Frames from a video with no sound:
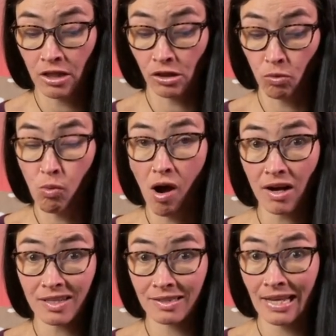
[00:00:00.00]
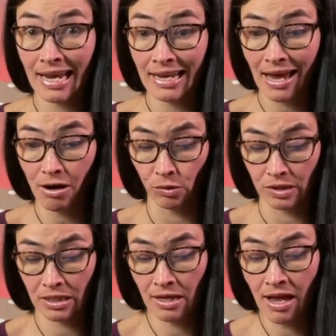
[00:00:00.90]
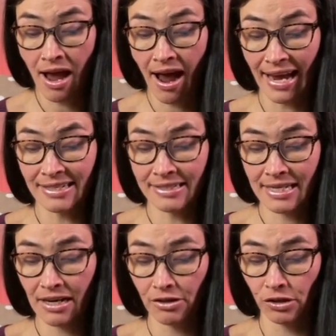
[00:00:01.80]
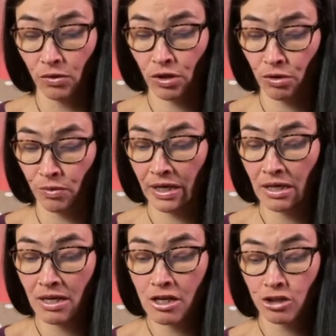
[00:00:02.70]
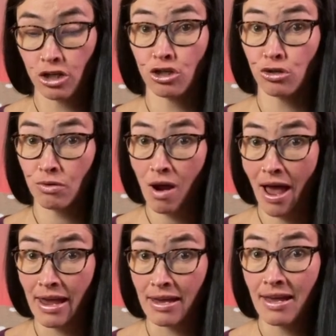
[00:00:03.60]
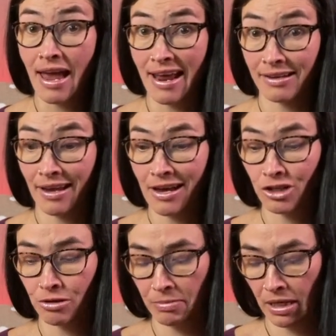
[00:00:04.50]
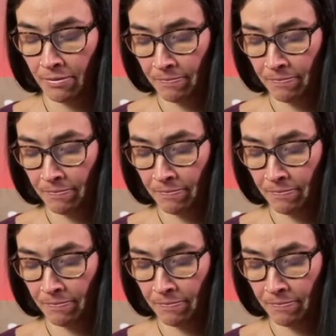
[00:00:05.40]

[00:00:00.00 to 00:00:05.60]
The wok sang out, "I dare you three to try and catch me."